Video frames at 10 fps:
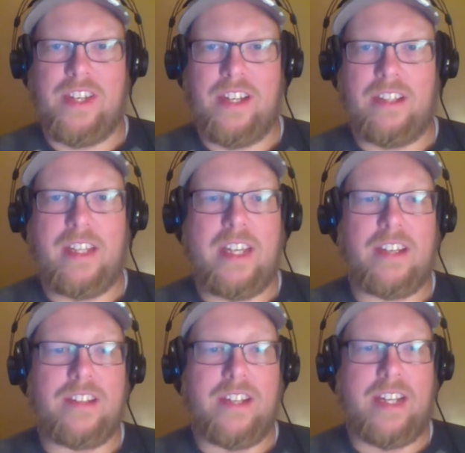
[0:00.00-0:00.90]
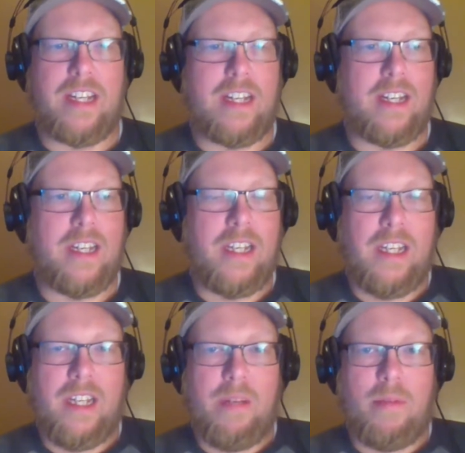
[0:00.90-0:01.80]
elite
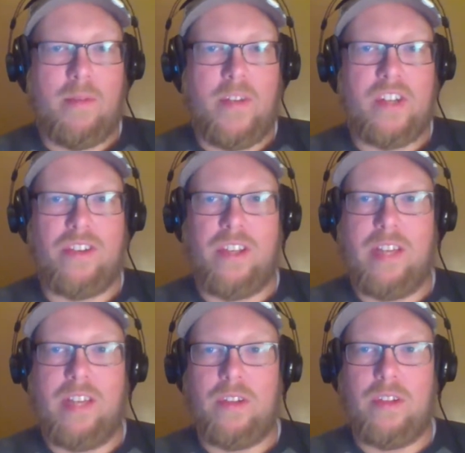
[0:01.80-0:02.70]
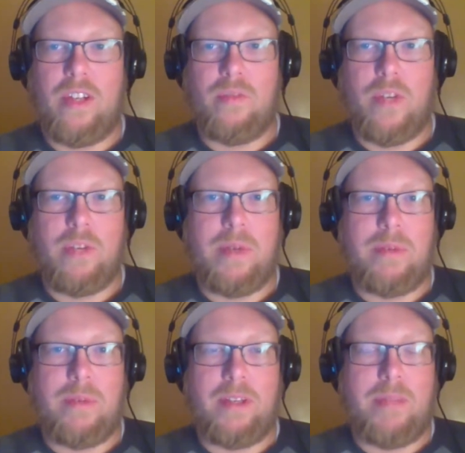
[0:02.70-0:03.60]
professional level
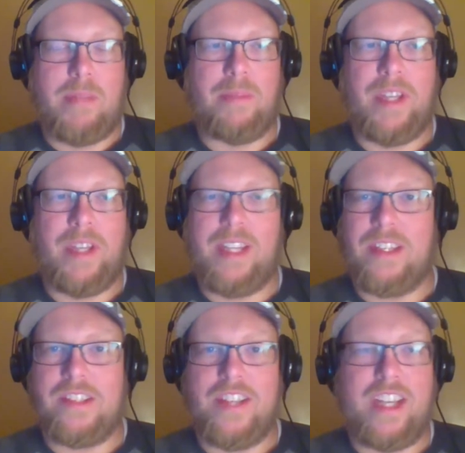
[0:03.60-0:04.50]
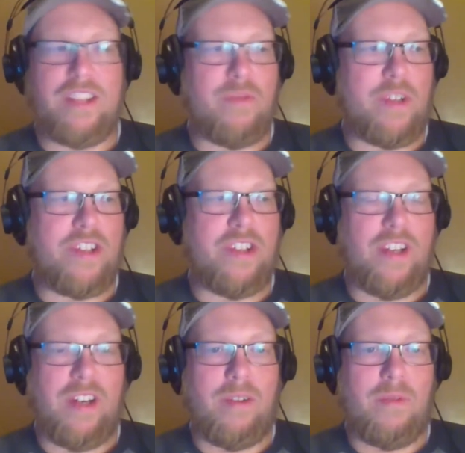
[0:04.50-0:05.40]
rugby being played in the States, which,
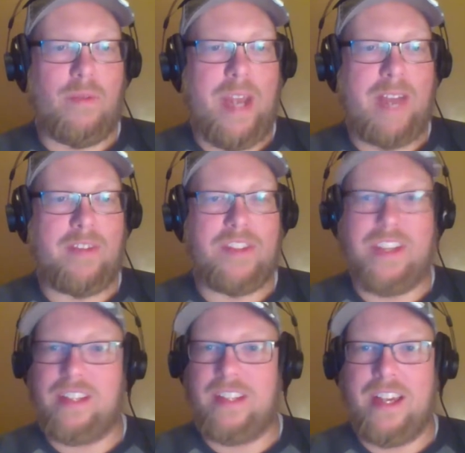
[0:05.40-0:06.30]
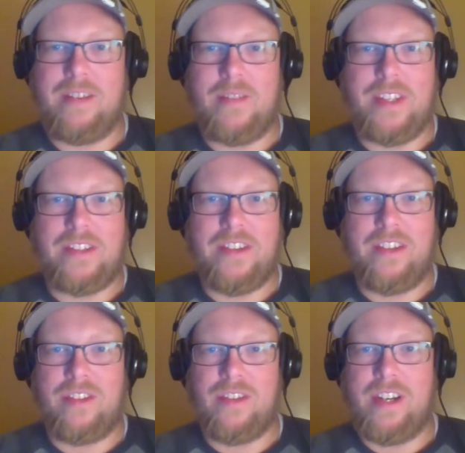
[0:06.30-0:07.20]
you know, we haven't seen a lot of in this
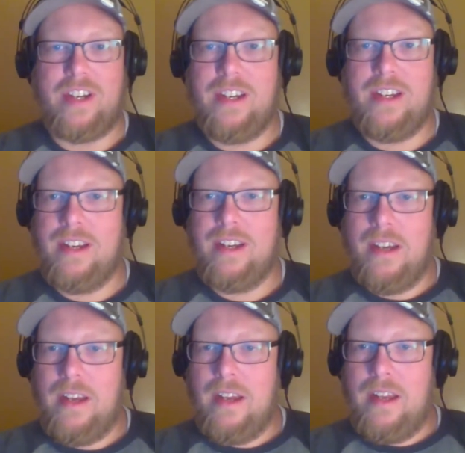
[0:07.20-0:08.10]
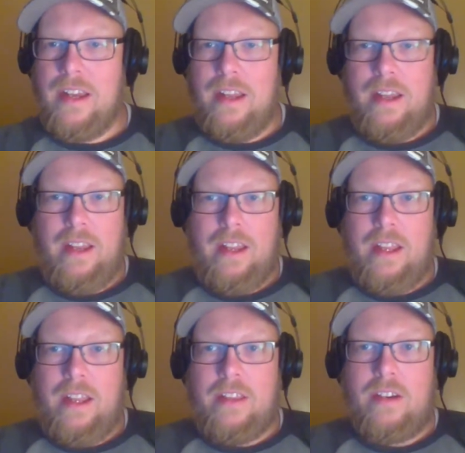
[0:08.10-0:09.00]
country.
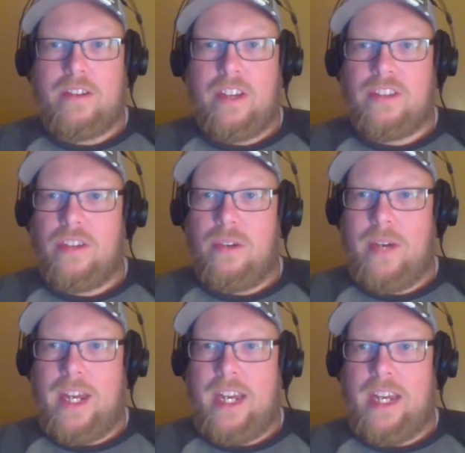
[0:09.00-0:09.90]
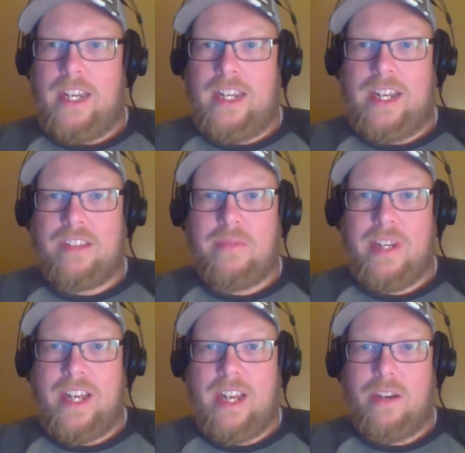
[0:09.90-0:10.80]
There's also an
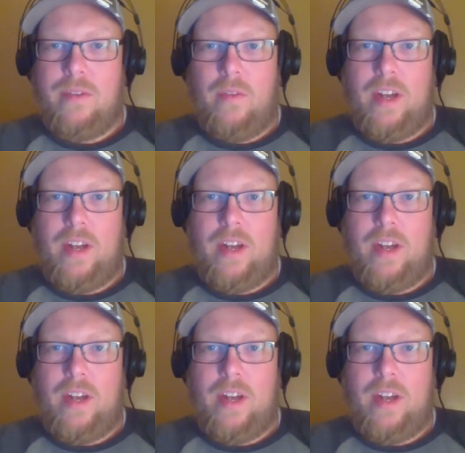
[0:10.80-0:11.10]
announcement out of